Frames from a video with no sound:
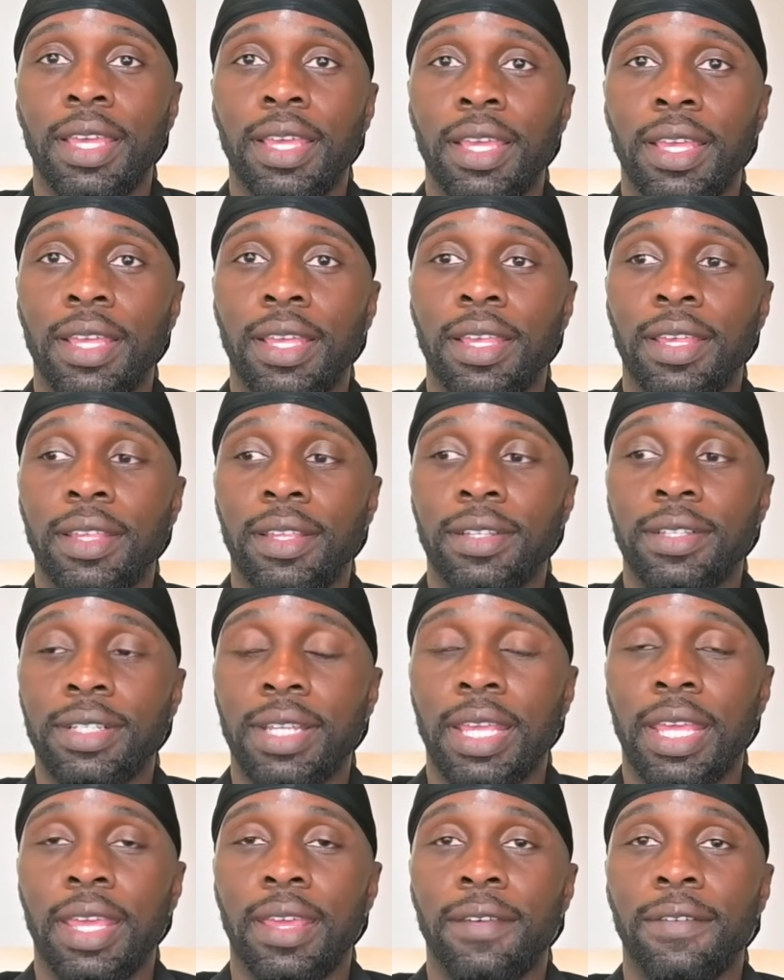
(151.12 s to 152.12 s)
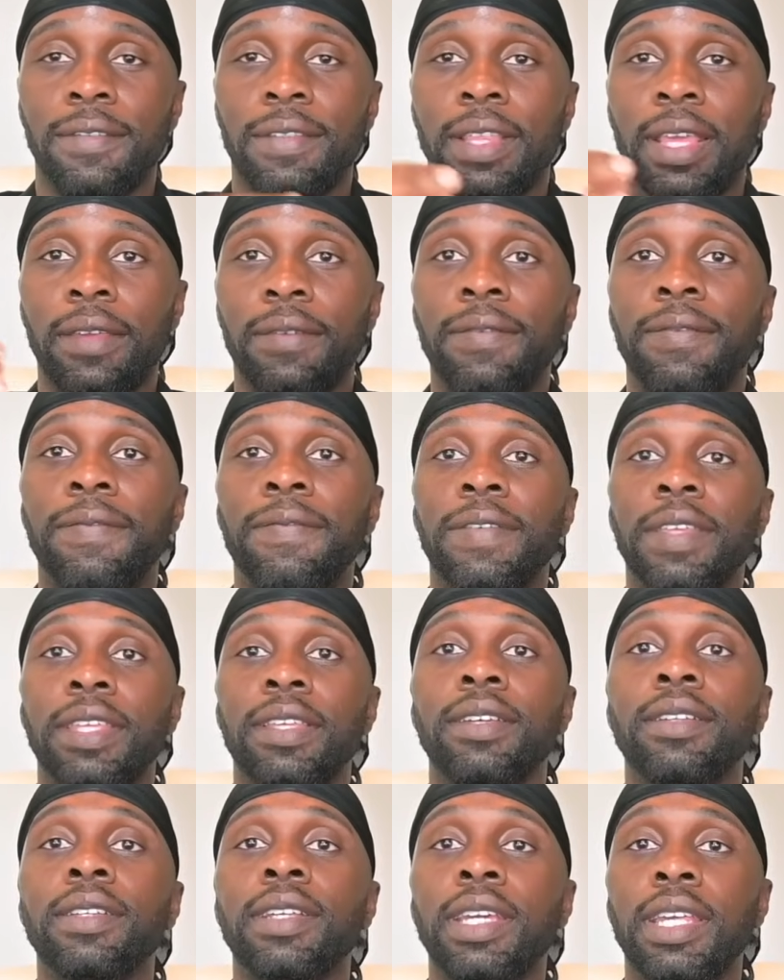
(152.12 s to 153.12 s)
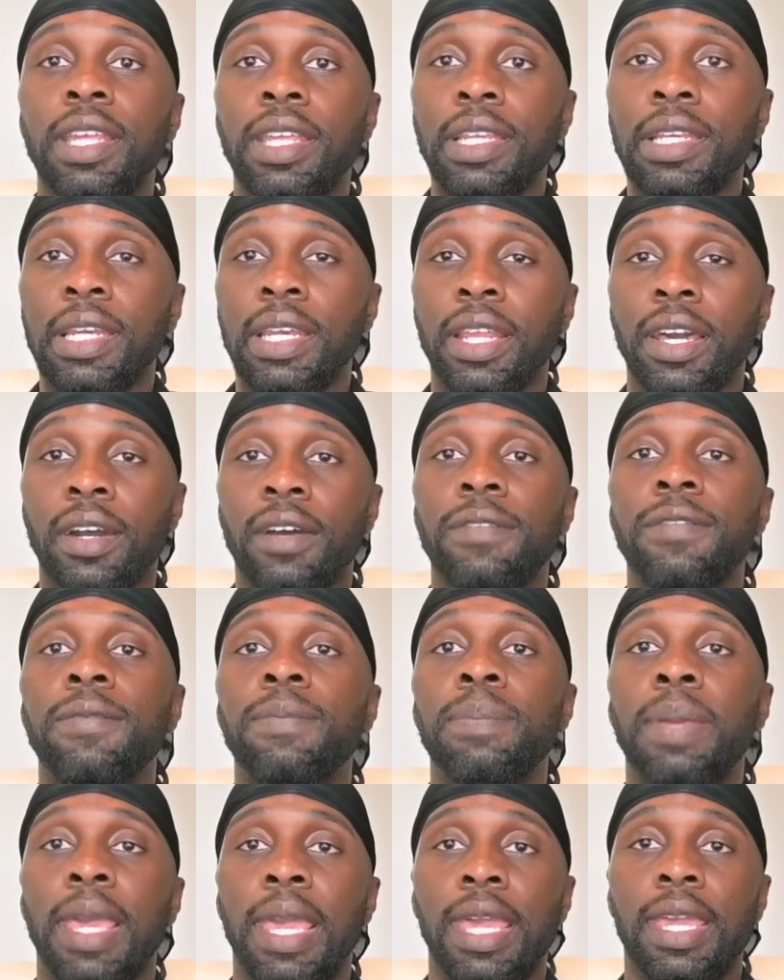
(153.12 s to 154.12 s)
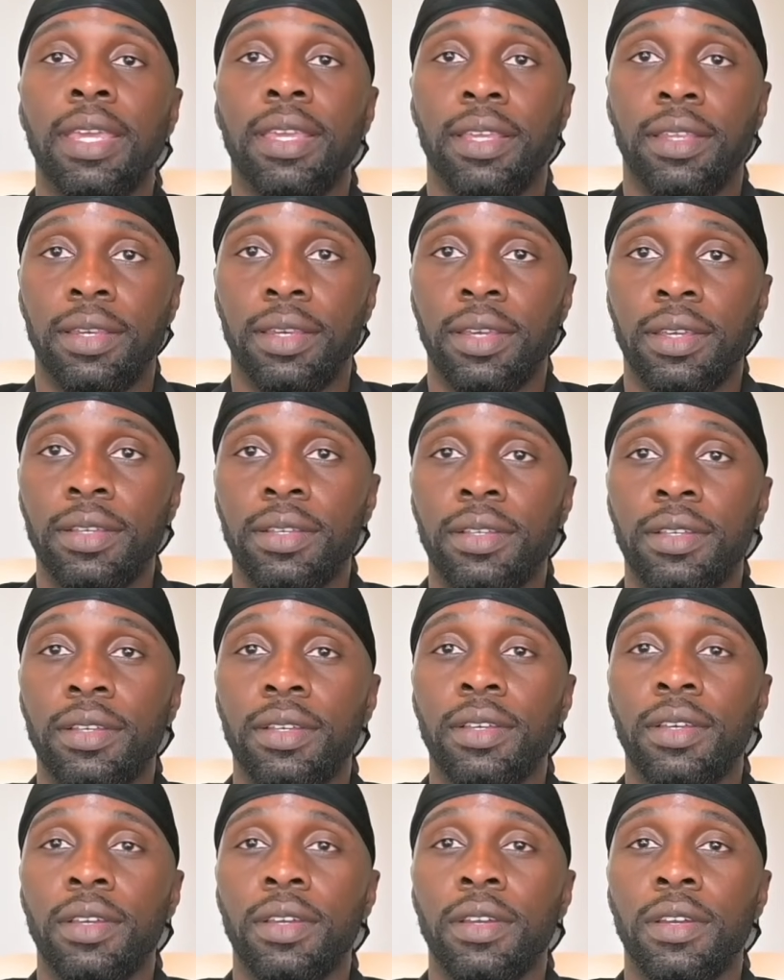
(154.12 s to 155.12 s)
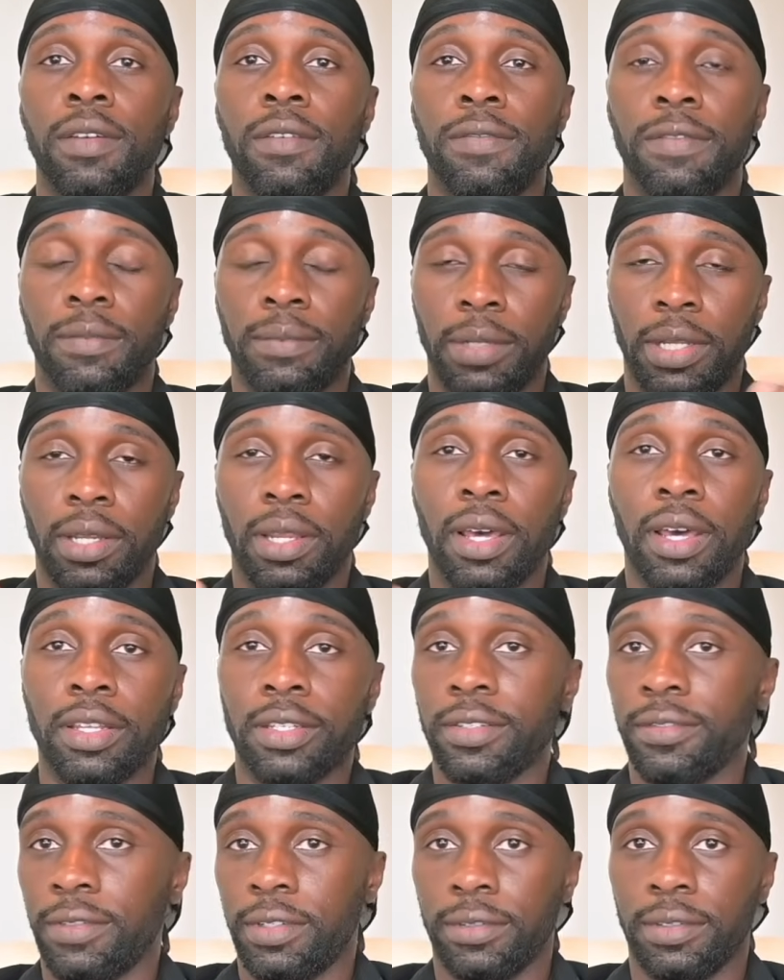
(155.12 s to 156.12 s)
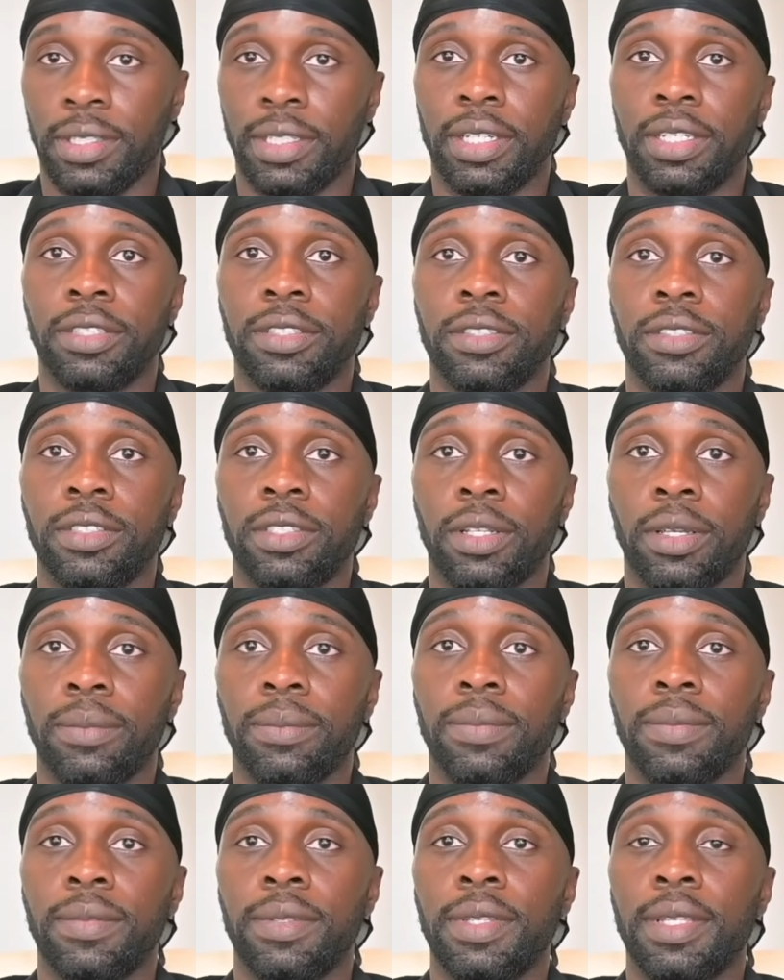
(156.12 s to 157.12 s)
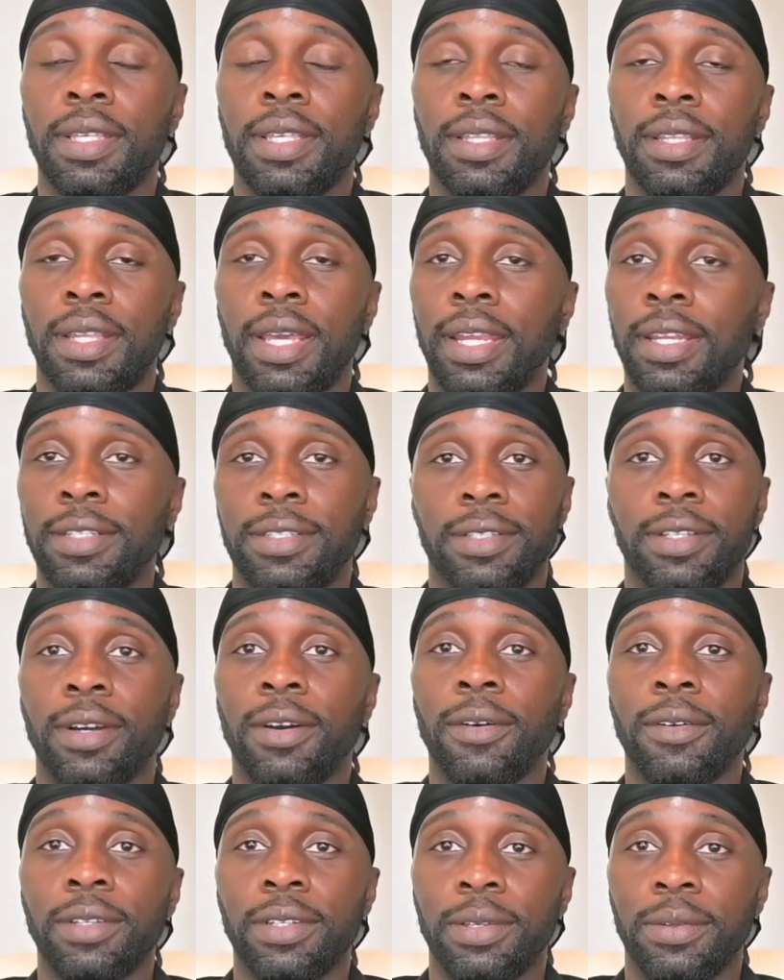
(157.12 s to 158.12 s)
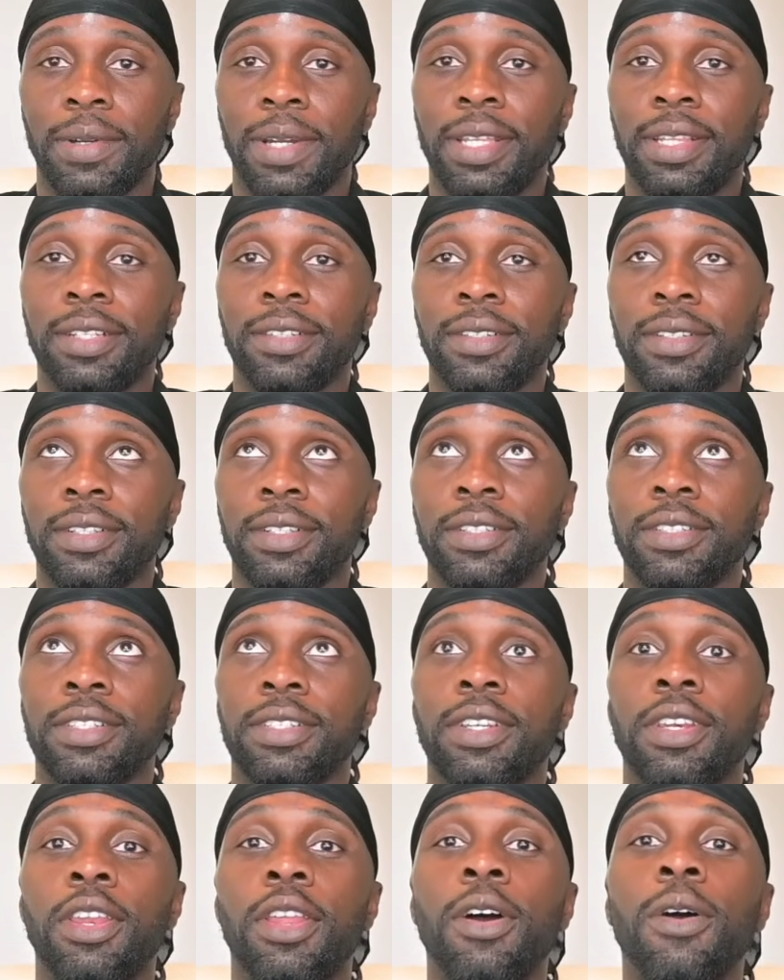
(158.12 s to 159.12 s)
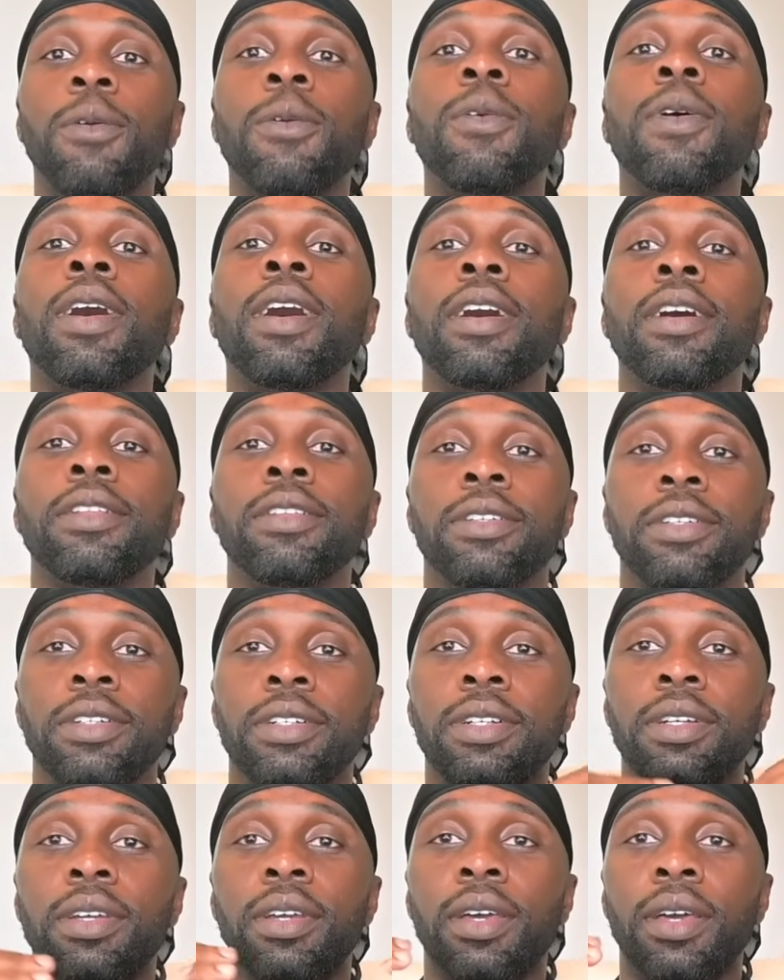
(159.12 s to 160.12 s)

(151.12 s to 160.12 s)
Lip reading: is if they feel enough pain from the loss of the relationship. That is the only way. There's no other